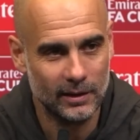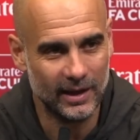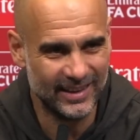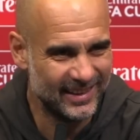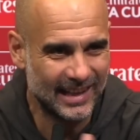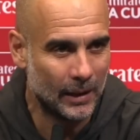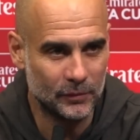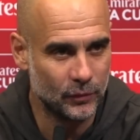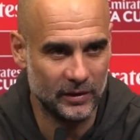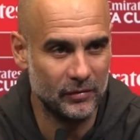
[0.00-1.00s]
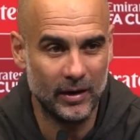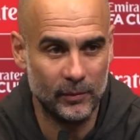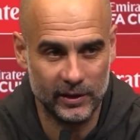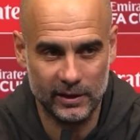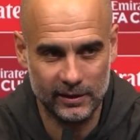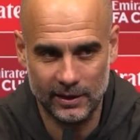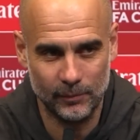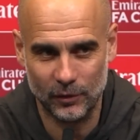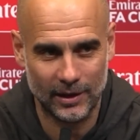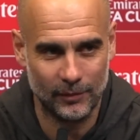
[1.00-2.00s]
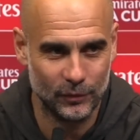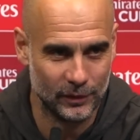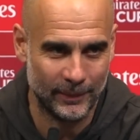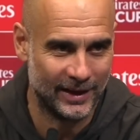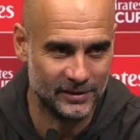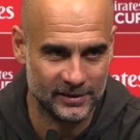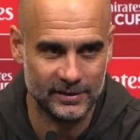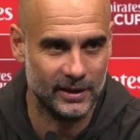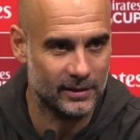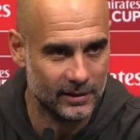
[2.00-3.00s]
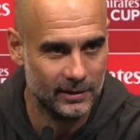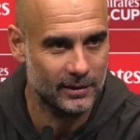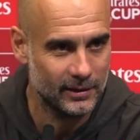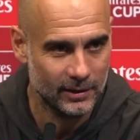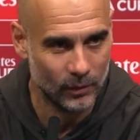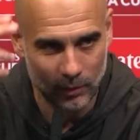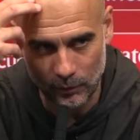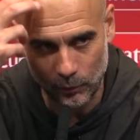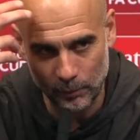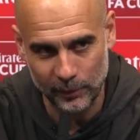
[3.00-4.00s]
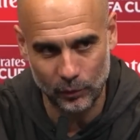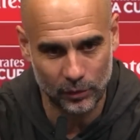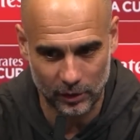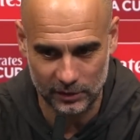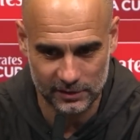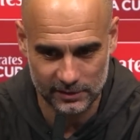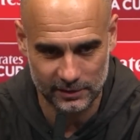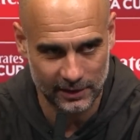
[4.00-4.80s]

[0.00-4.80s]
And it comes from the fabric. It cannot come from the manager. Said, what will be your thoughts?